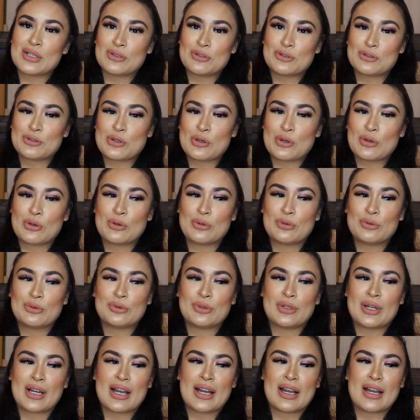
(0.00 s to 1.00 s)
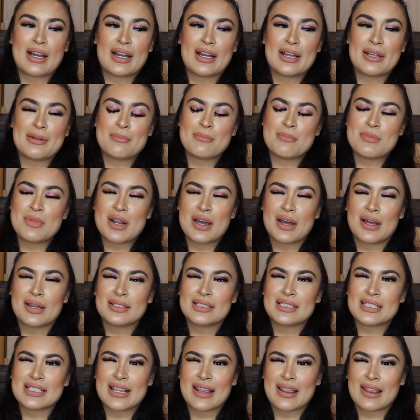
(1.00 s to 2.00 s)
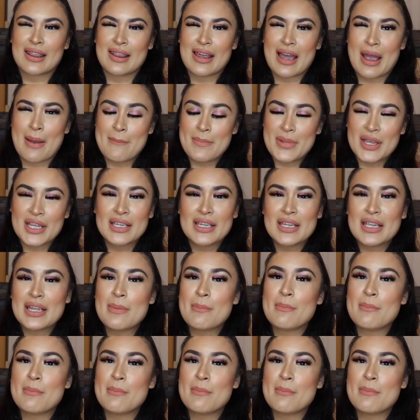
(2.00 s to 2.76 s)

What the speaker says: so I'm not that picky.